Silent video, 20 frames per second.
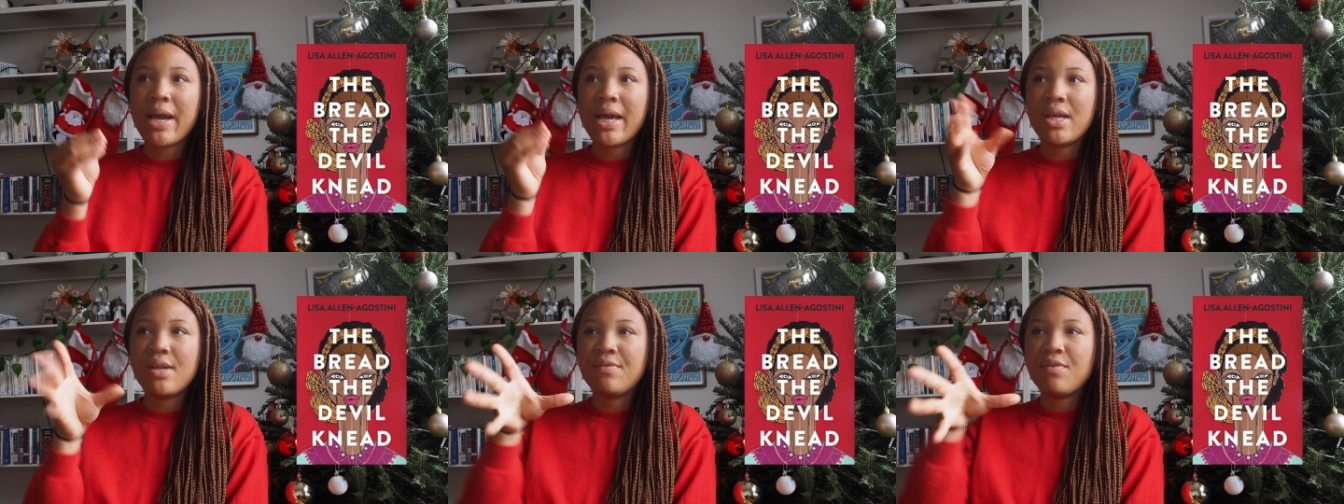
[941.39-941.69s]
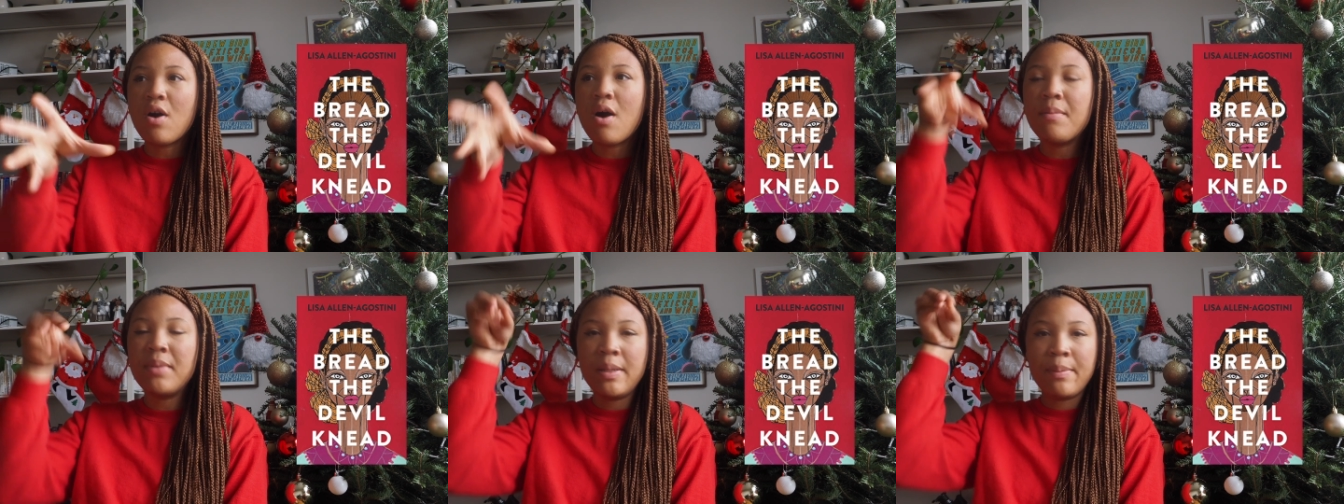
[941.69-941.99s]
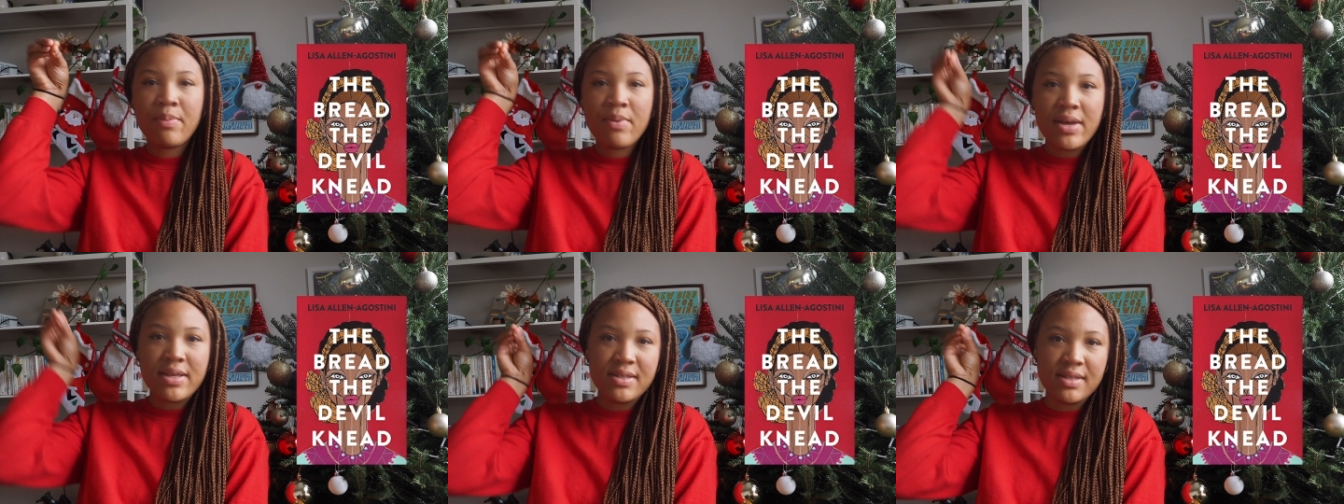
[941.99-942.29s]
kind of
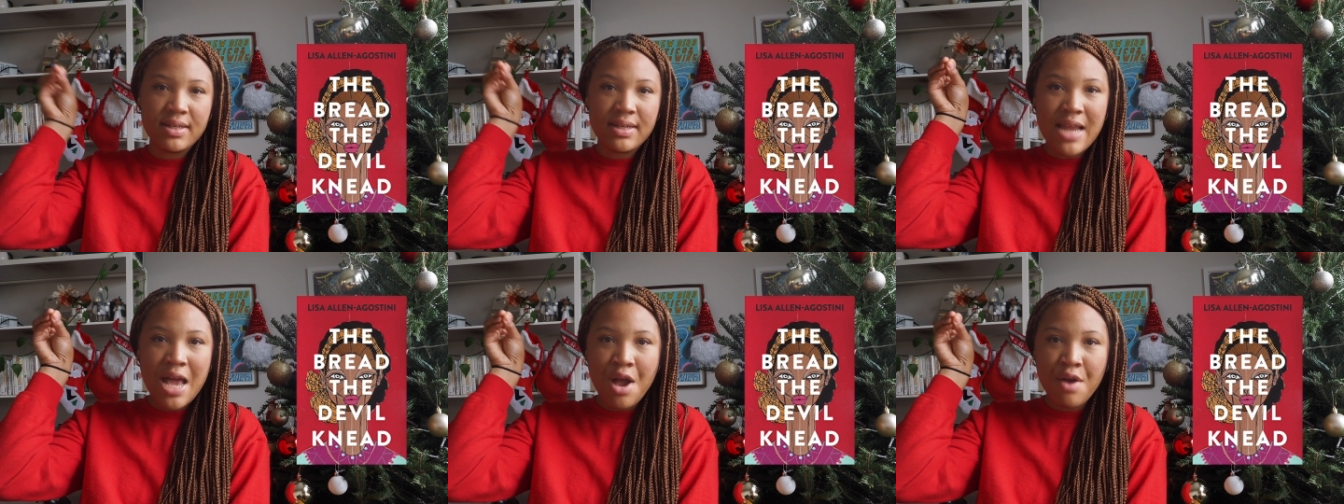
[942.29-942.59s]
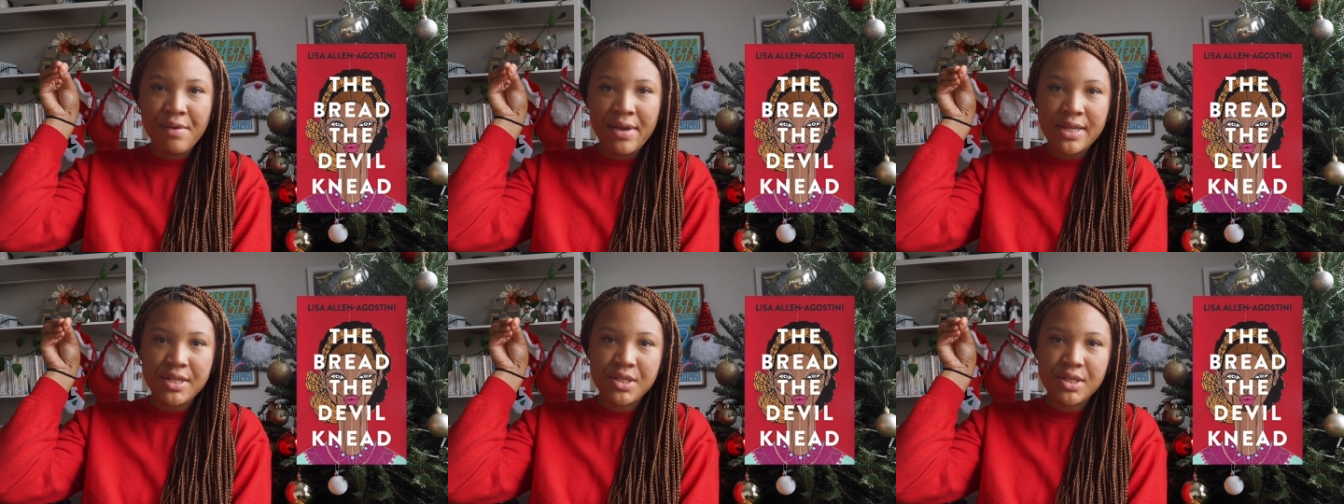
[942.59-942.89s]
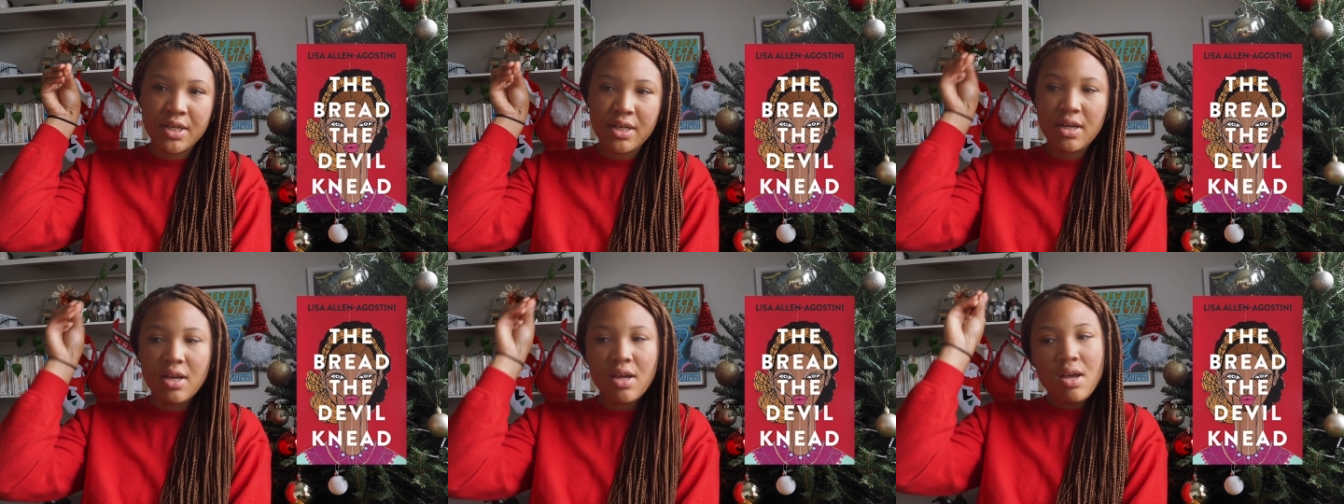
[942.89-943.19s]
omnipresent
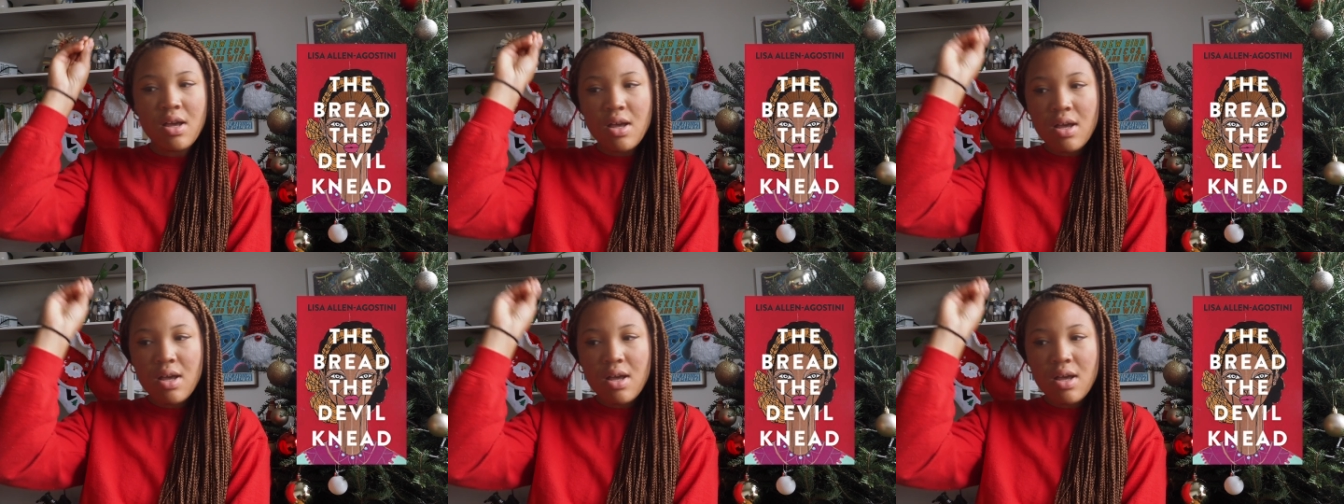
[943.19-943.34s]
narrator